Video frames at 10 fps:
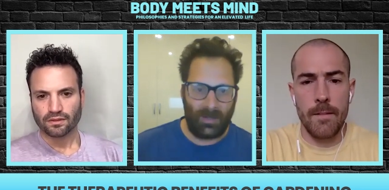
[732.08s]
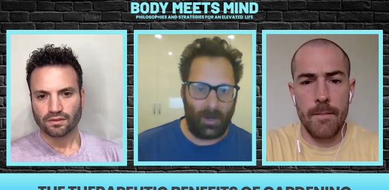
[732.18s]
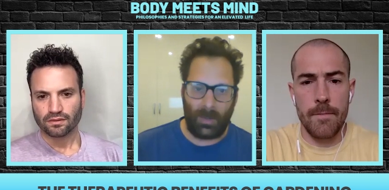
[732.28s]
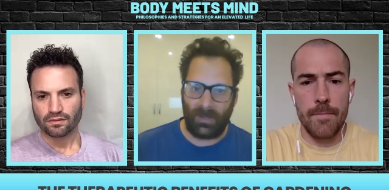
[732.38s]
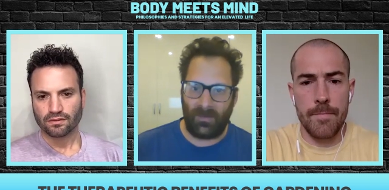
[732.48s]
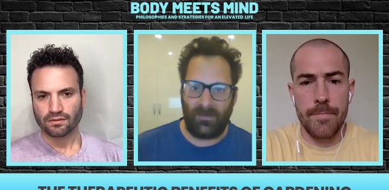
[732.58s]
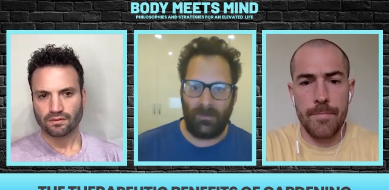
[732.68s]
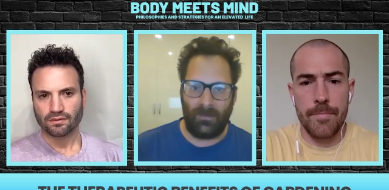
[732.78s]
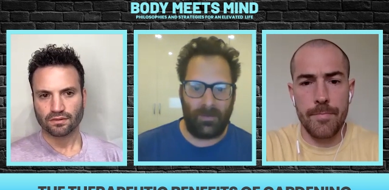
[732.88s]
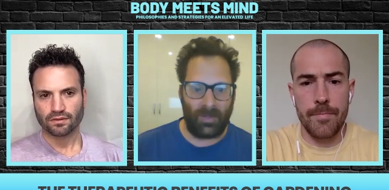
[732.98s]
Speaker 1: going
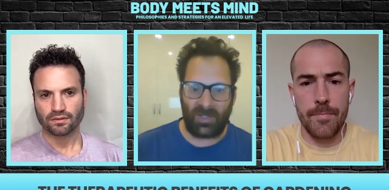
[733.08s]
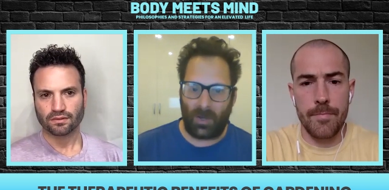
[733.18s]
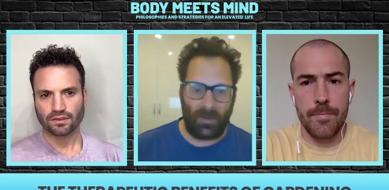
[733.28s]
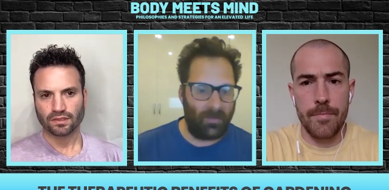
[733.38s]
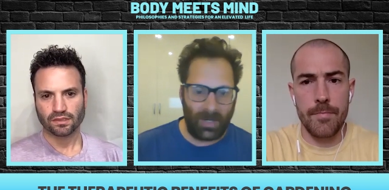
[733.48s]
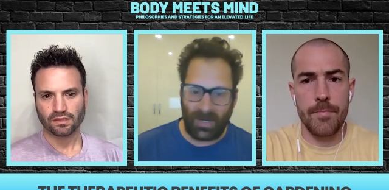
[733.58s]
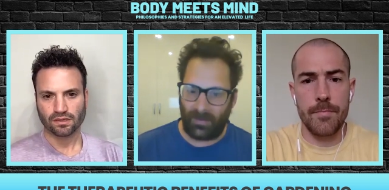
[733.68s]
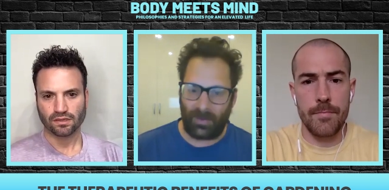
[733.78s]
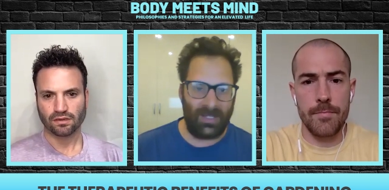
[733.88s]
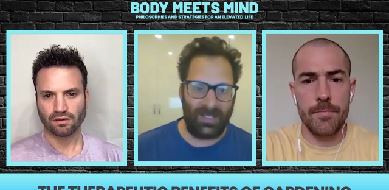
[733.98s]
for surf,
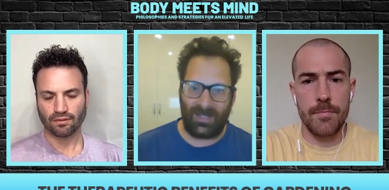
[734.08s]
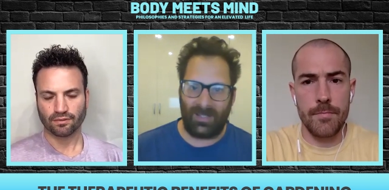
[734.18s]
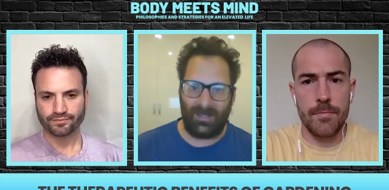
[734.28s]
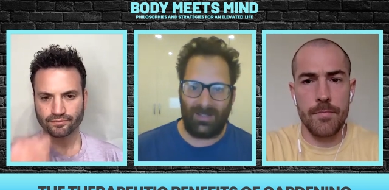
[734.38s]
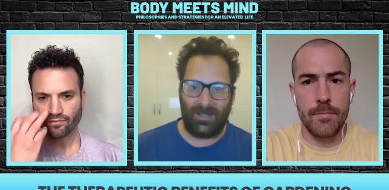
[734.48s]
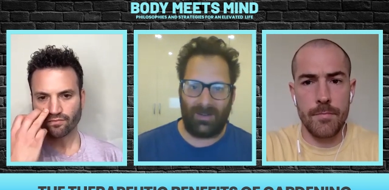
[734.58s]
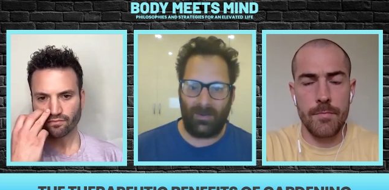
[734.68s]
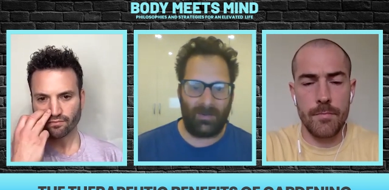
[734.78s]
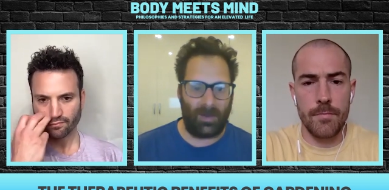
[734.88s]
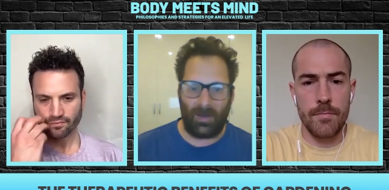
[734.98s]
whatever it is that, you
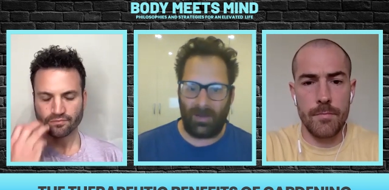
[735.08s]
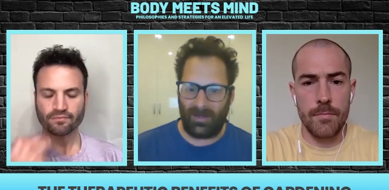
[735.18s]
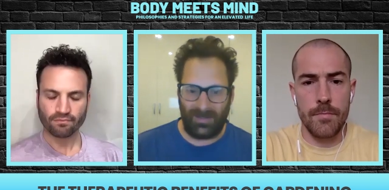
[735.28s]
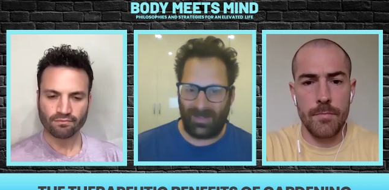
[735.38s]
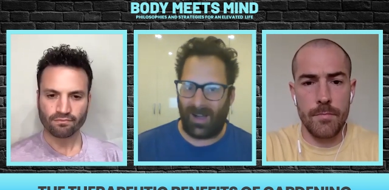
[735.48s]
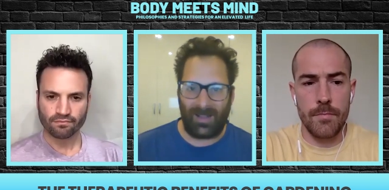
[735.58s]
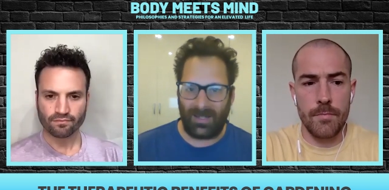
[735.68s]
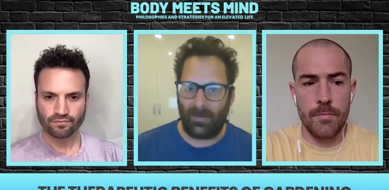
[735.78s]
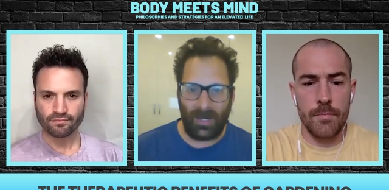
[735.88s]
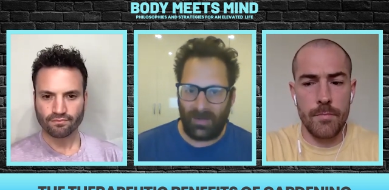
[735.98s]
know, go
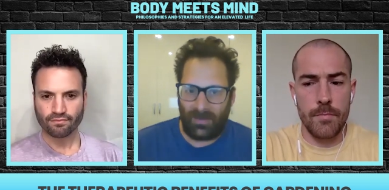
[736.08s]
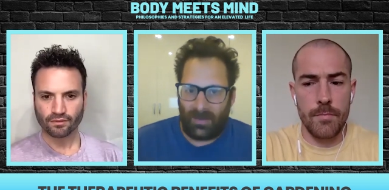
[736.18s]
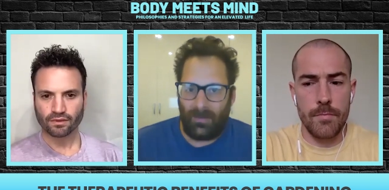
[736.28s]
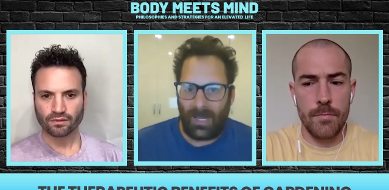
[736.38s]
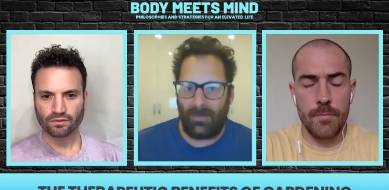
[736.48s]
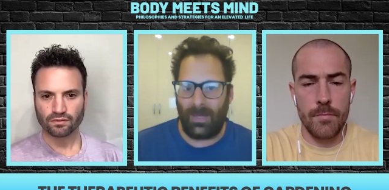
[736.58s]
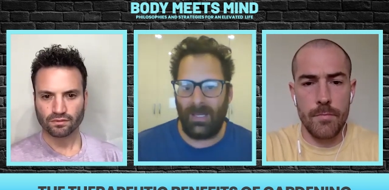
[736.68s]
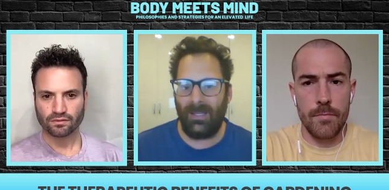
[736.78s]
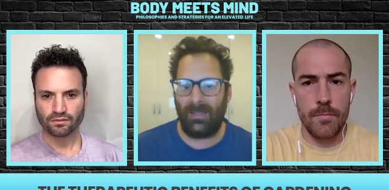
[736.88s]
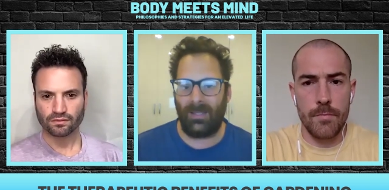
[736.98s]
gardening, whatever it may
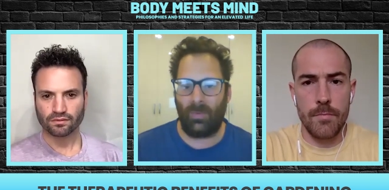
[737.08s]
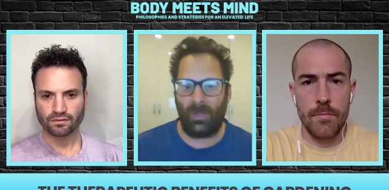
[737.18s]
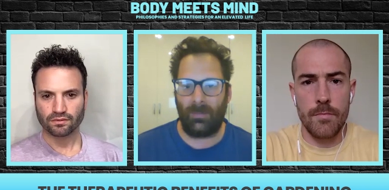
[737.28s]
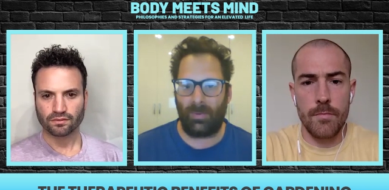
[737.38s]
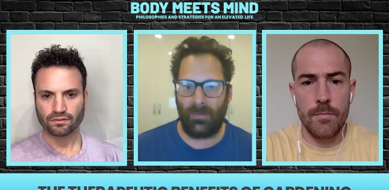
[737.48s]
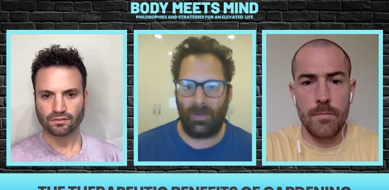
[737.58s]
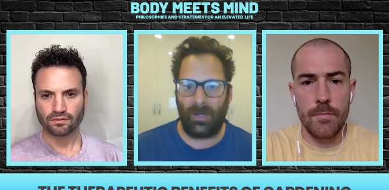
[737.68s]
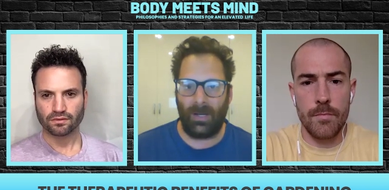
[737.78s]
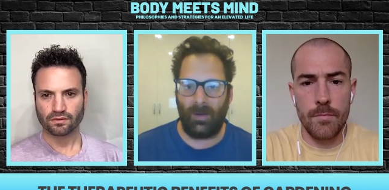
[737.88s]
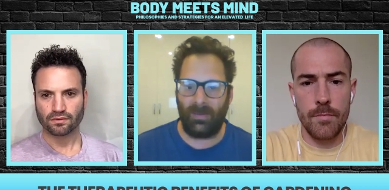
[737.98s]
be that will improve
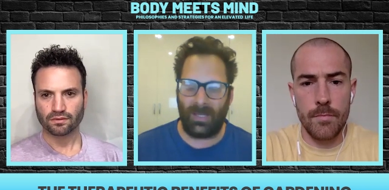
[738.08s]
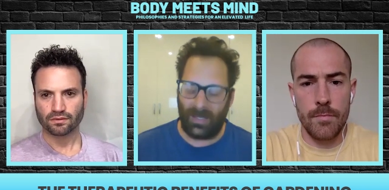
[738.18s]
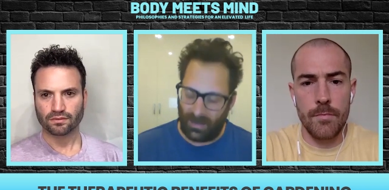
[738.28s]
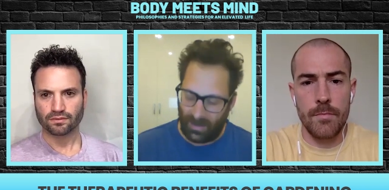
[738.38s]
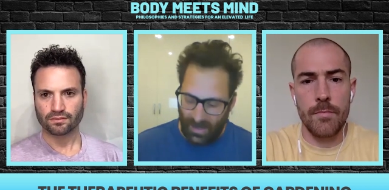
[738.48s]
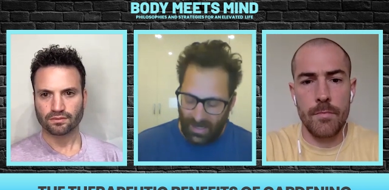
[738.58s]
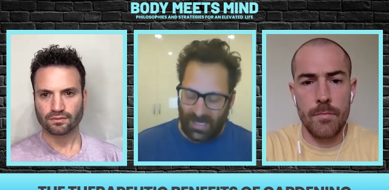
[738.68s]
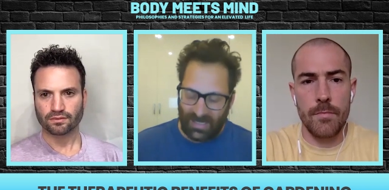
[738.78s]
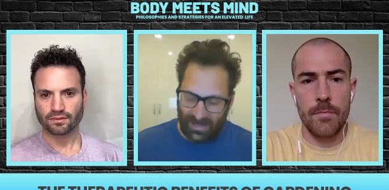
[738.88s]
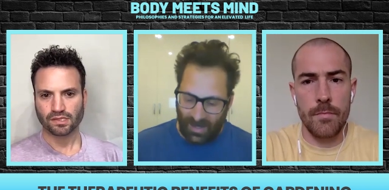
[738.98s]
your health. And
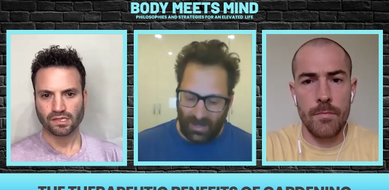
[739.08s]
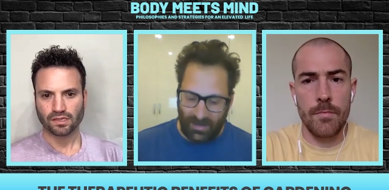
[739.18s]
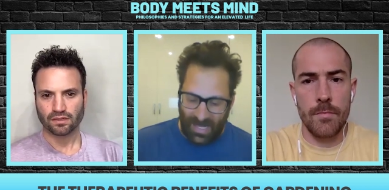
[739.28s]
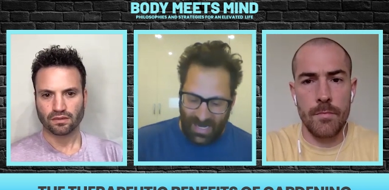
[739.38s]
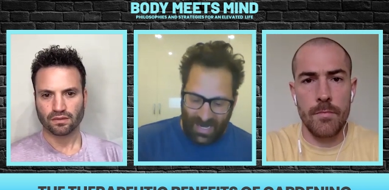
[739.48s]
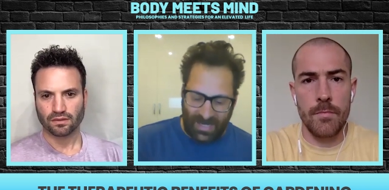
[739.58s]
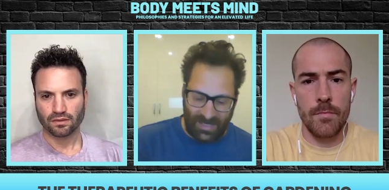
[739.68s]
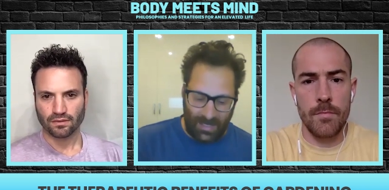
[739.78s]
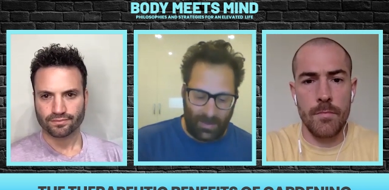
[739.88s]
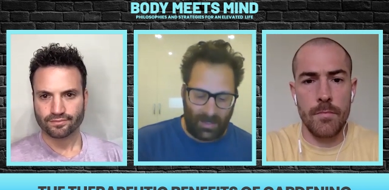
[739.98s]
it started that
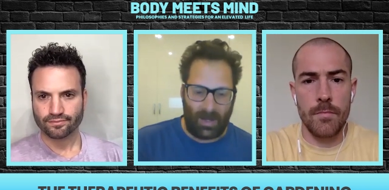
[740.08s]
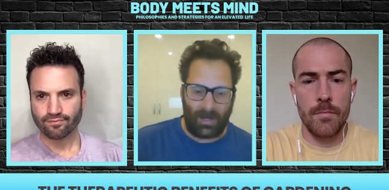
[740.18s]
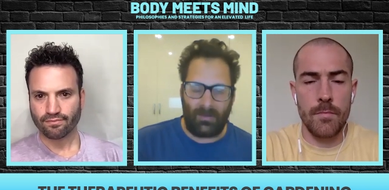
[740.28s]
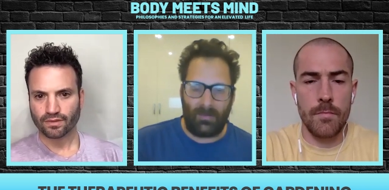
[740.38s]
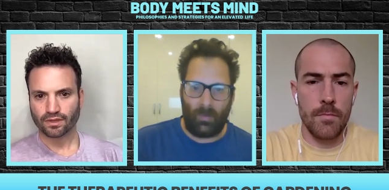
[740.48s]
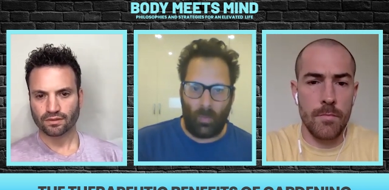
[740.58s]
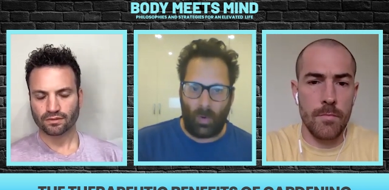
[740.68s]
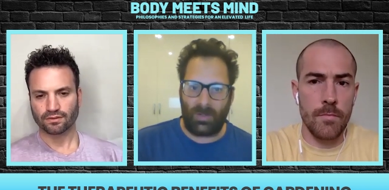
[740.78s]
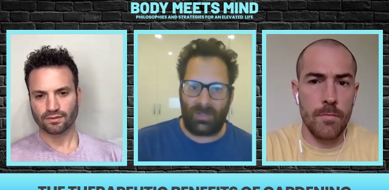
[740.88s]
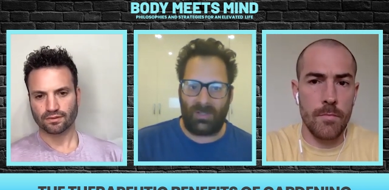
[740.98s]
academic kind of
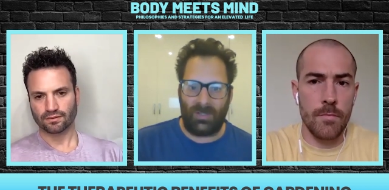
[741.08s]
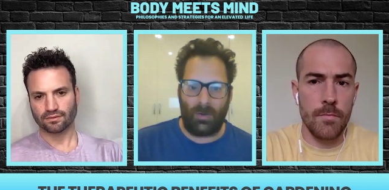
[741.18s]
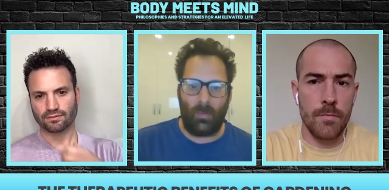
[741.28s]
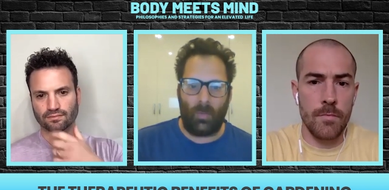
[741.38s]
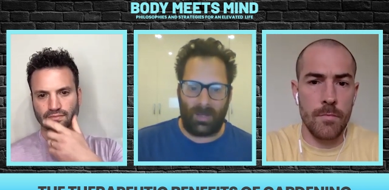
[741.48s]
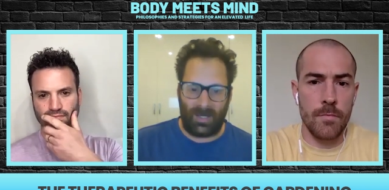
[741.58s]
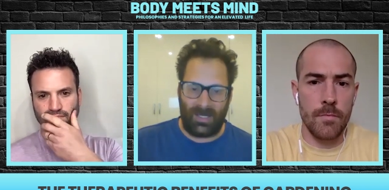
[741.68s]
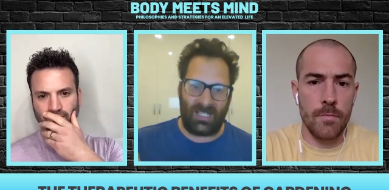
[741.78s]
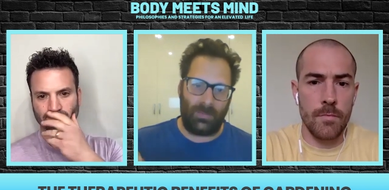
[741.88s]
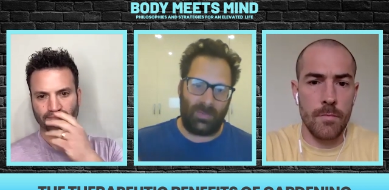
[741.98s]
wants to know what the
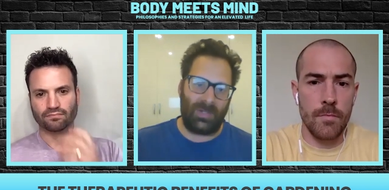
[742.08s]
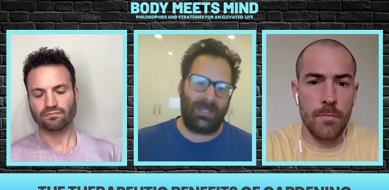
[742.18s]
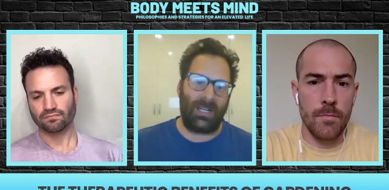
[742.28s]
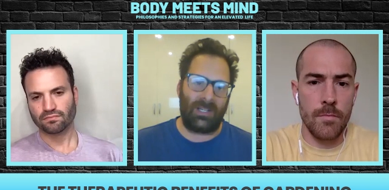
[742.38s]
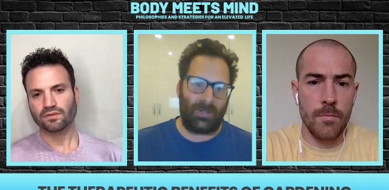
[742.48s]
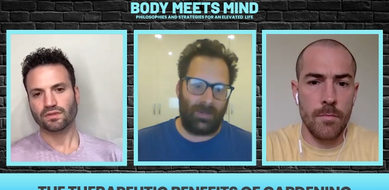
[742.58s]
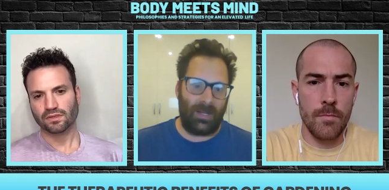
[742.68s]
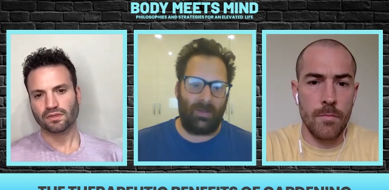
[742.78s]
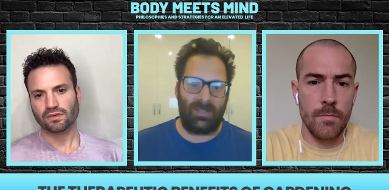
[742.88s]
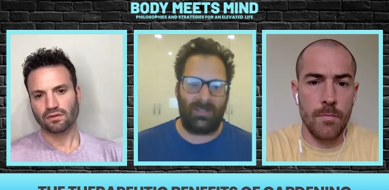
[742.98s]
connection between nature
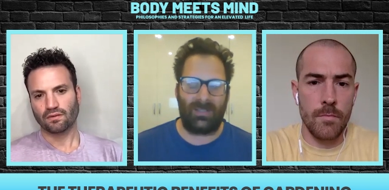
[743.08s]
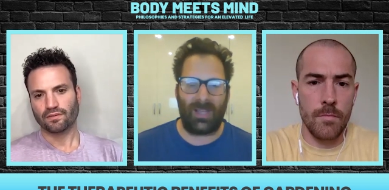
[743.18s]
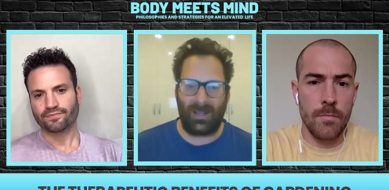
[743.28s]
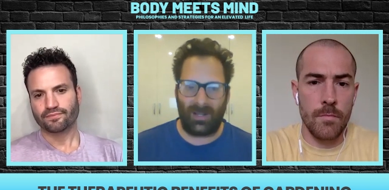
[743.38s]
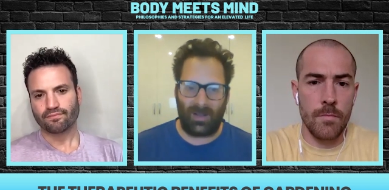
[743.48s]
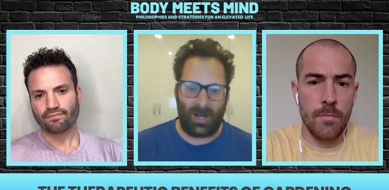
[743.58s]
and health started